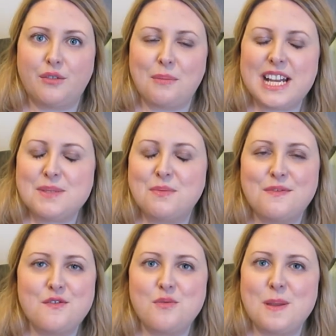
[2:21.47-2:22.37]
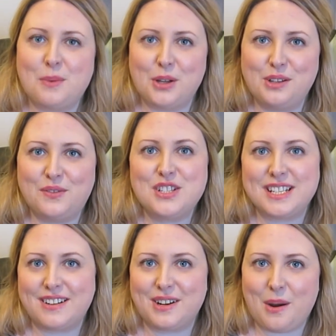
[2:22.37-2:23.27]
a maximum of 4 people for
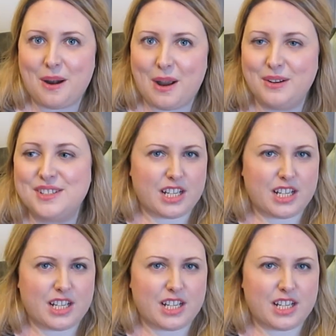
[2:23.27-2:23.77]
dinner in our house,